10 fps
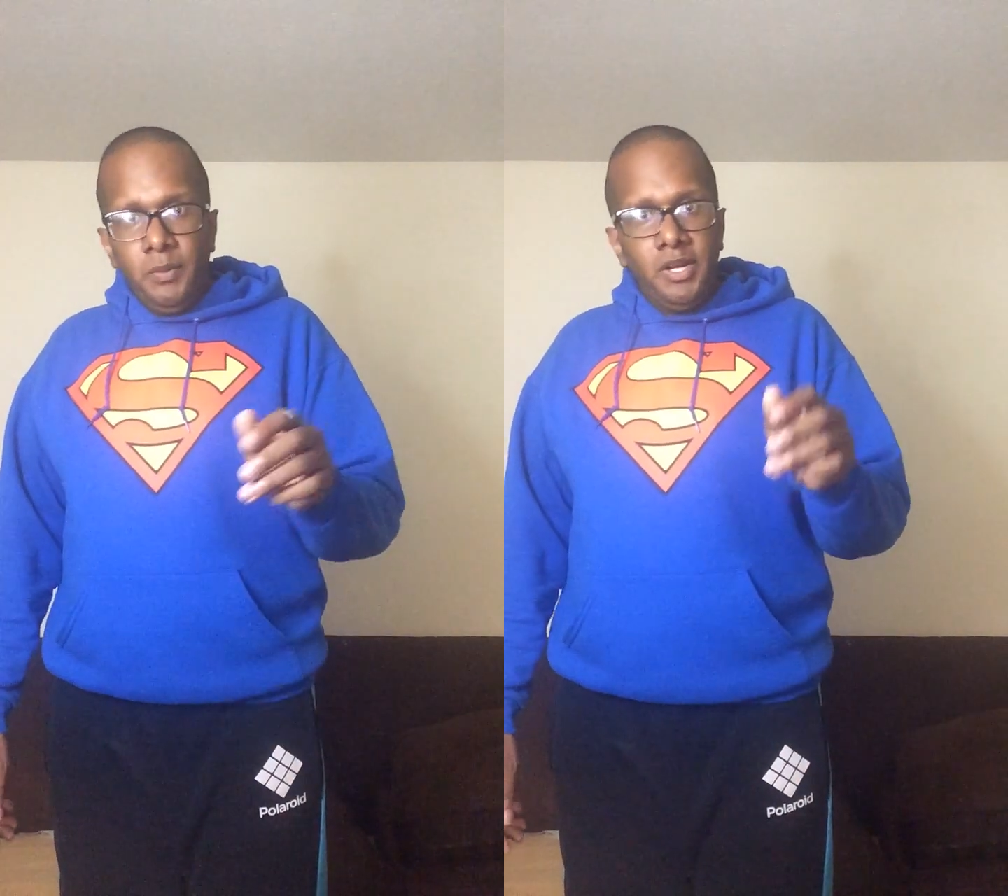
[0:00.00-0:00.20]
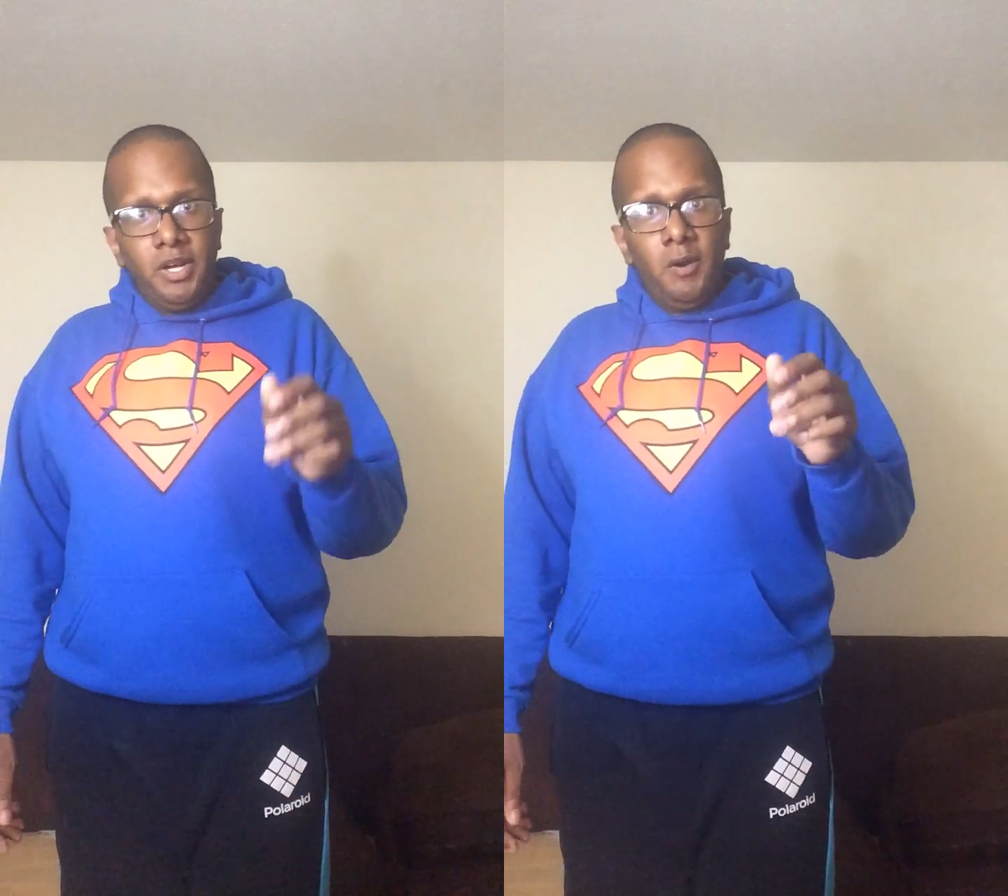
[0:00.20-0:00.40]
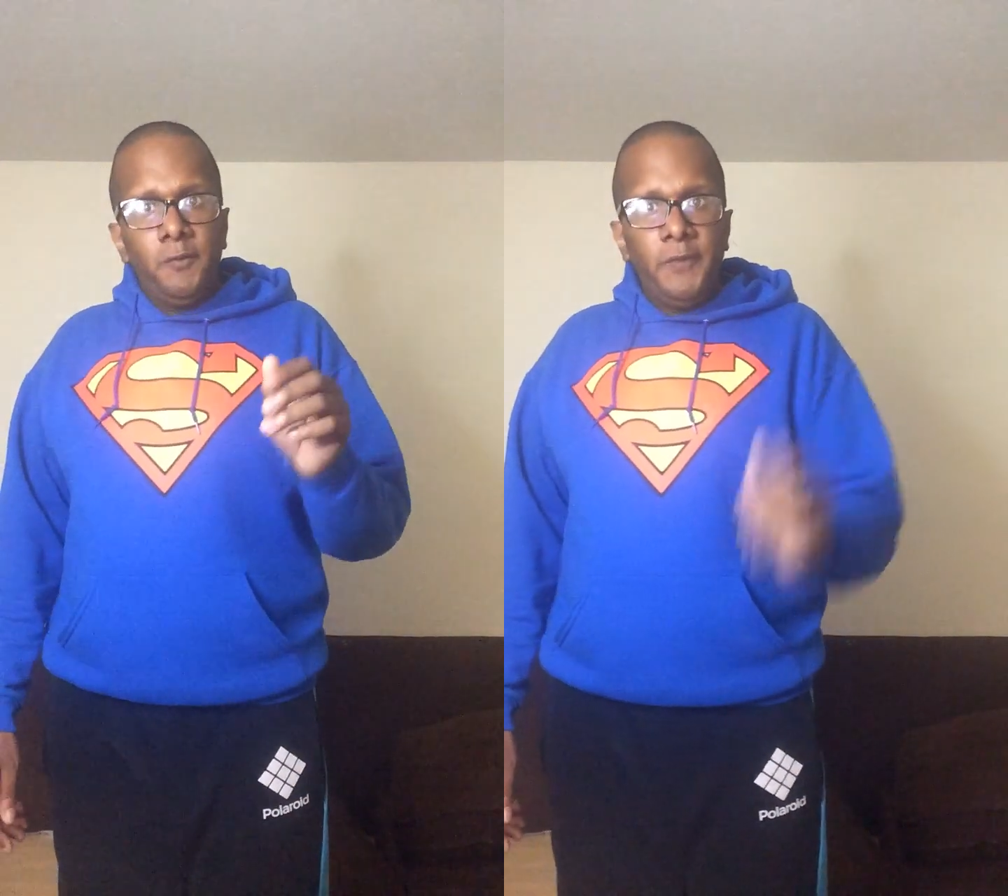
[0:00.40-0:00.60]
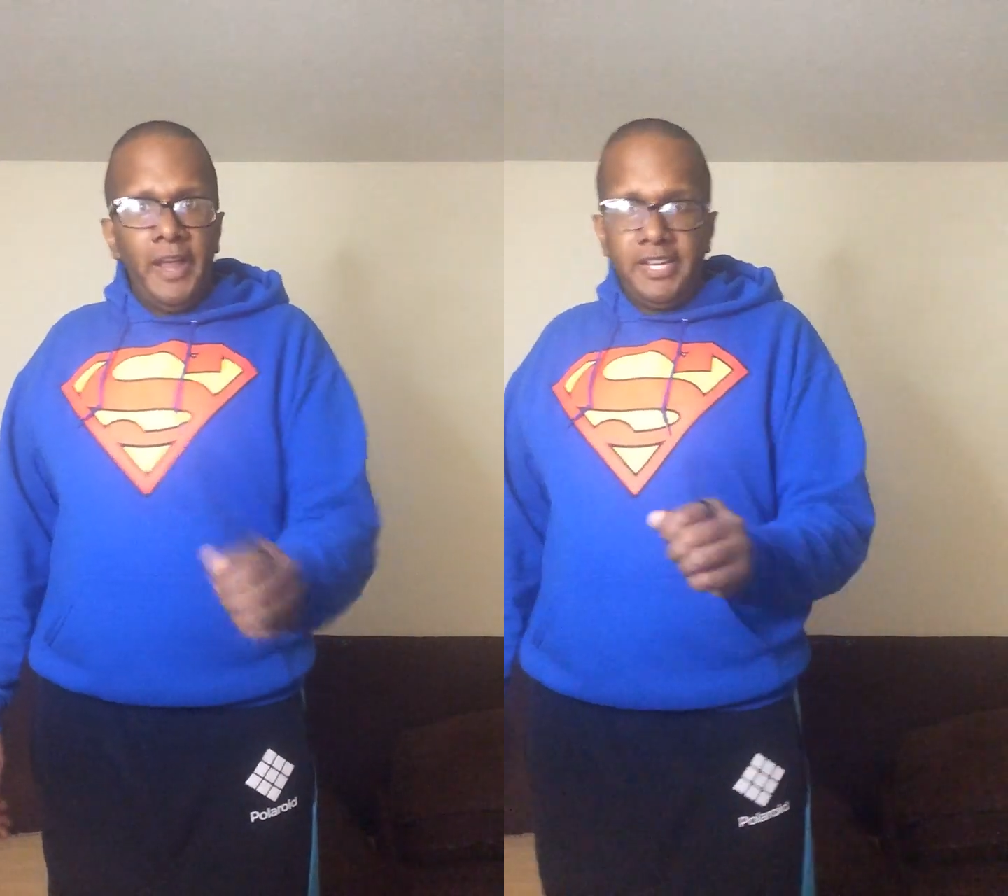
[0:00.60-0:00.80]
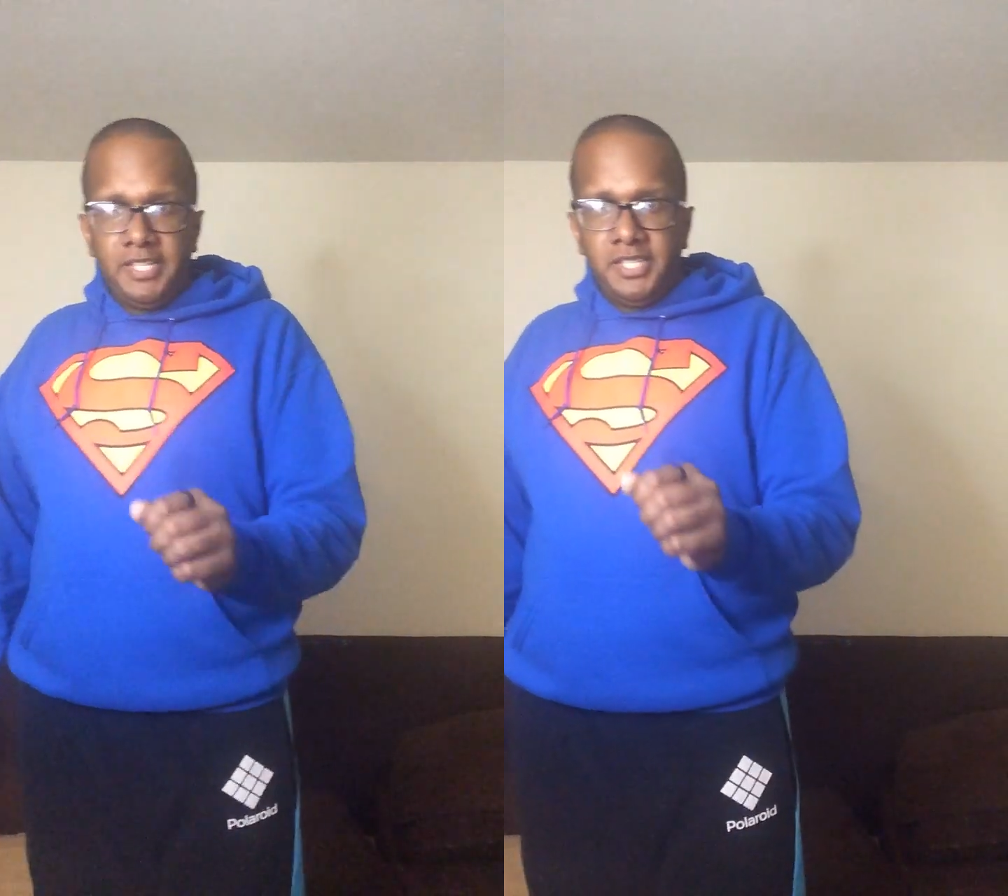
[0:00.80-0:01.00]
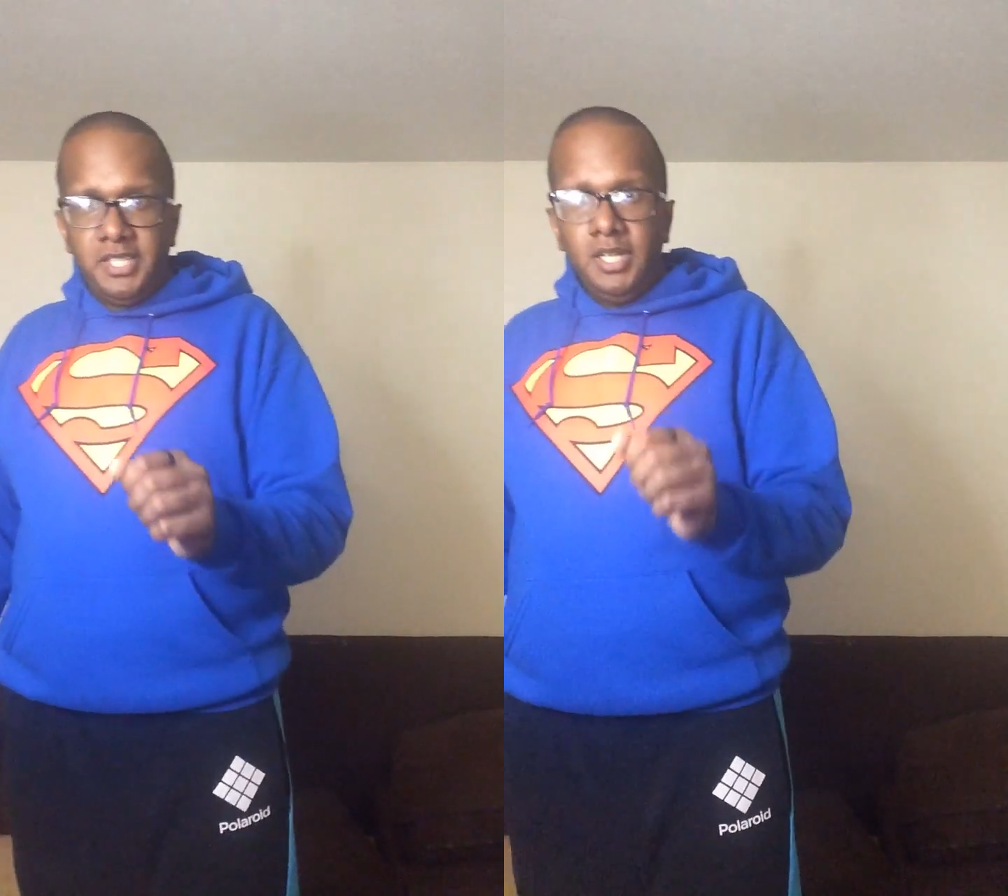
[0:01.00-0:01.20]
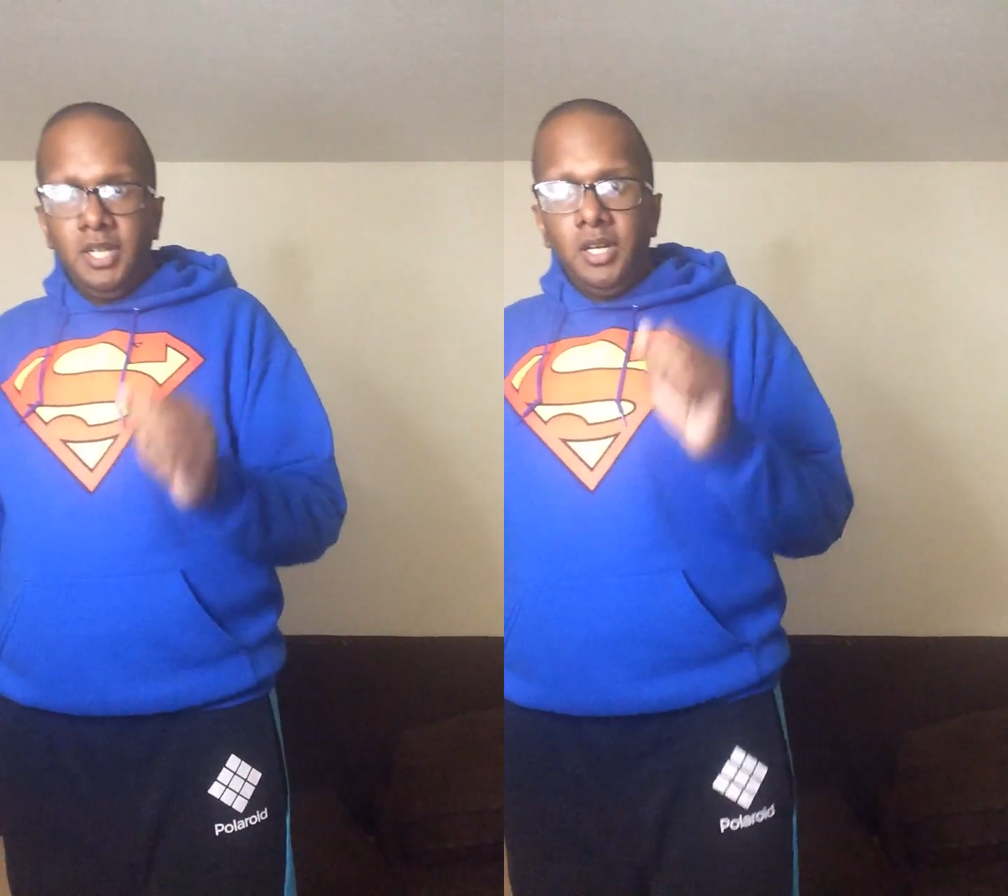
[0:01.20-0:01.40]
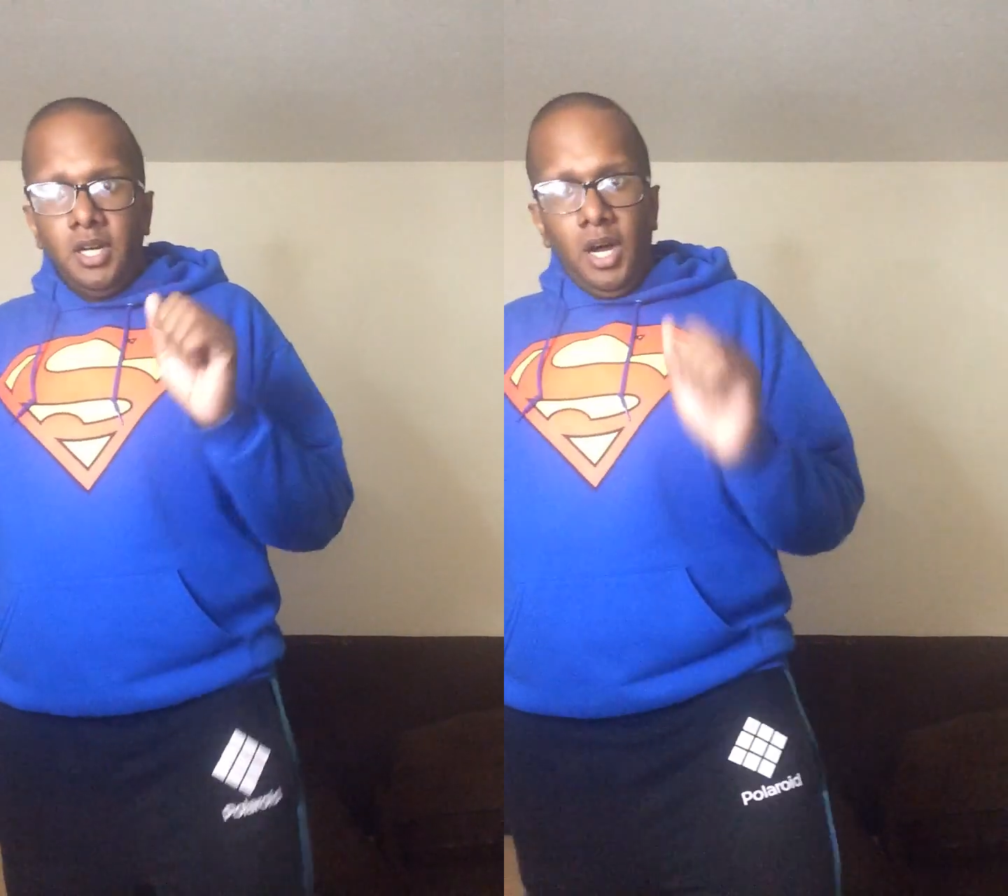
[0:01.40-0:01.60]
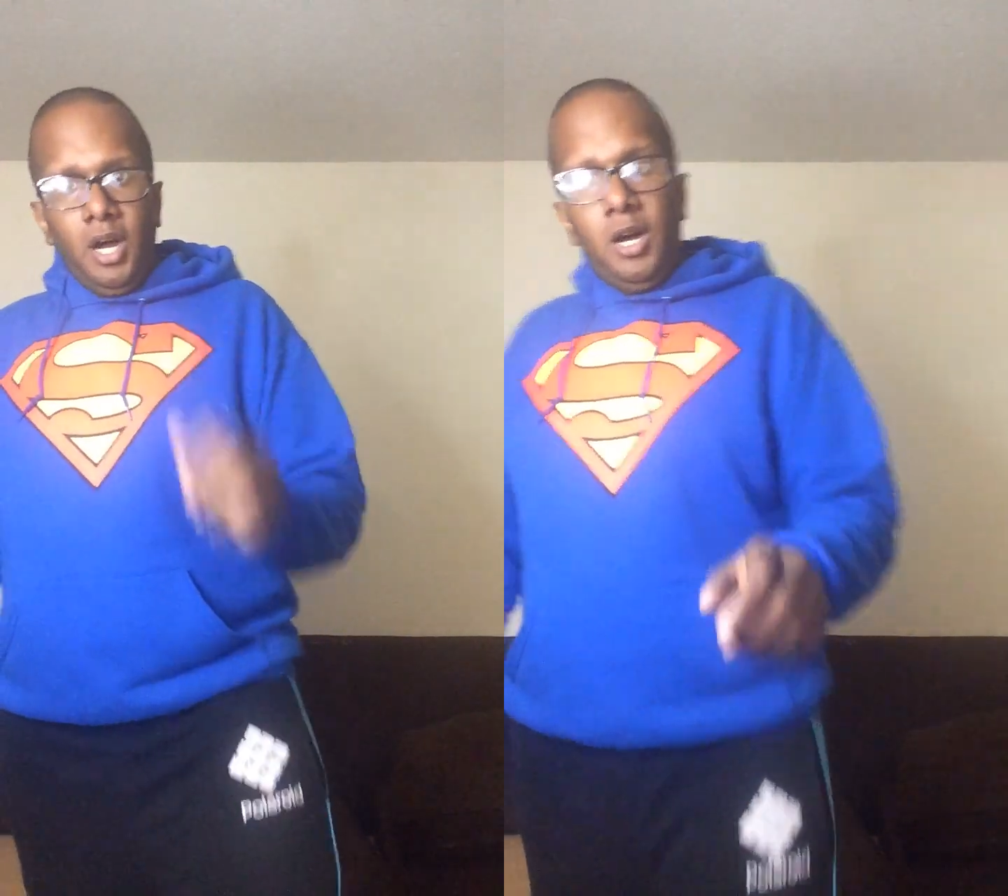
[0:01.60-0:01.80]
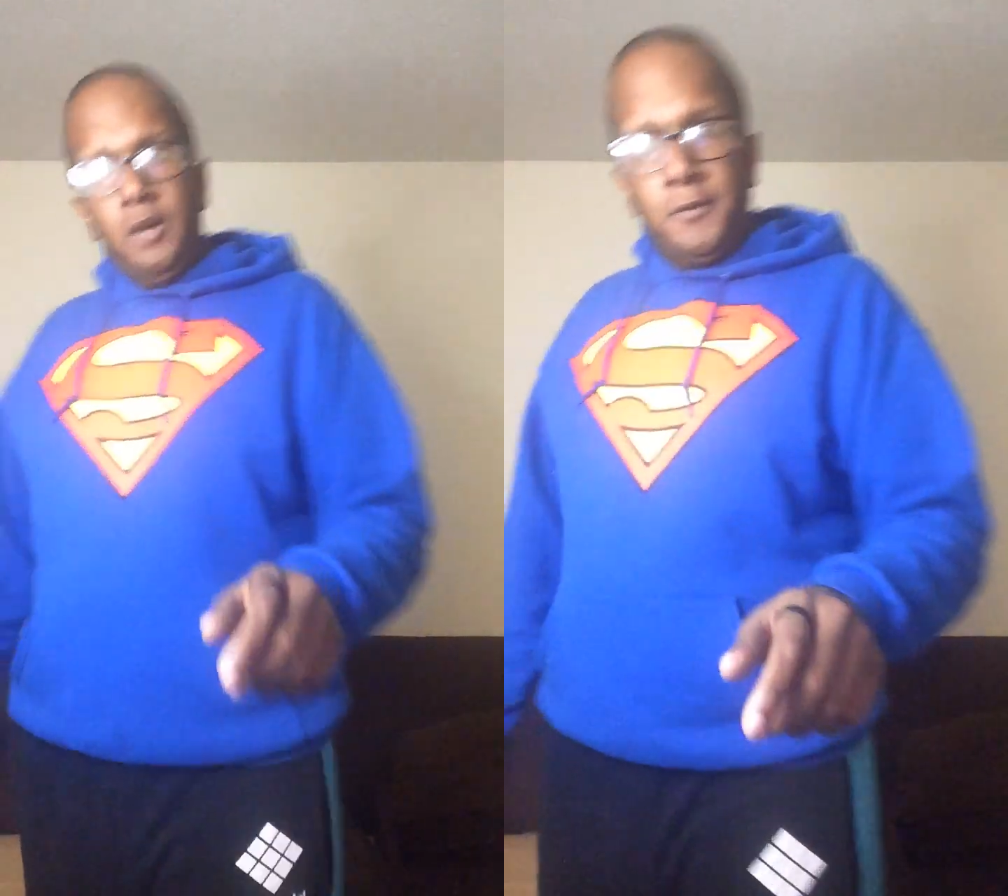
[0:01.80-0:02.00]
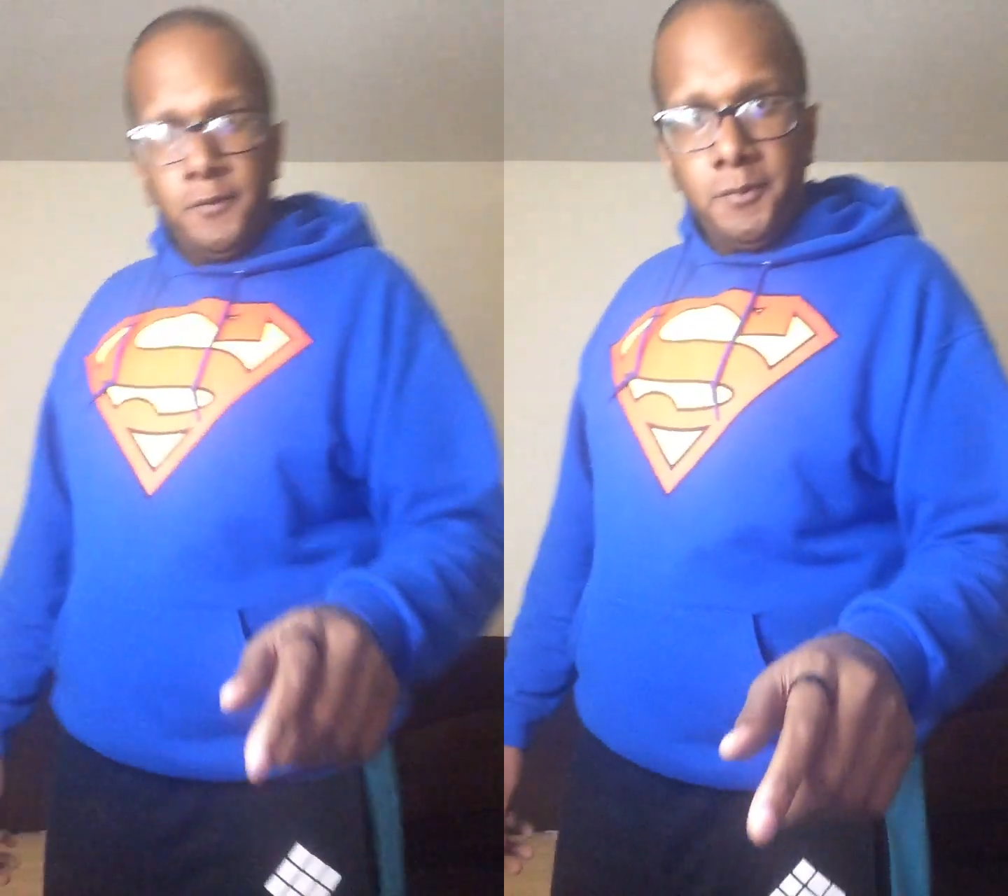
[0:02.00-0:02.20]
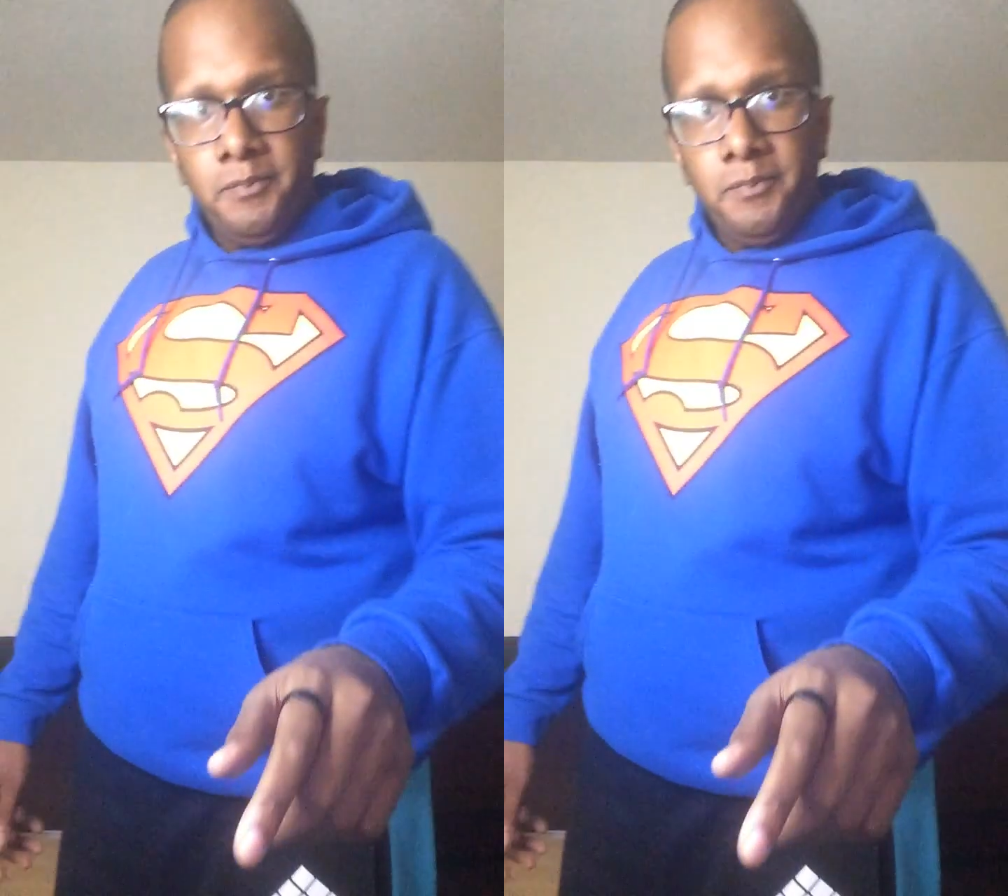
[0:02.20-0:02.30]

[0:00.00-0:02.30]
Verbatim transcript: We're to go face of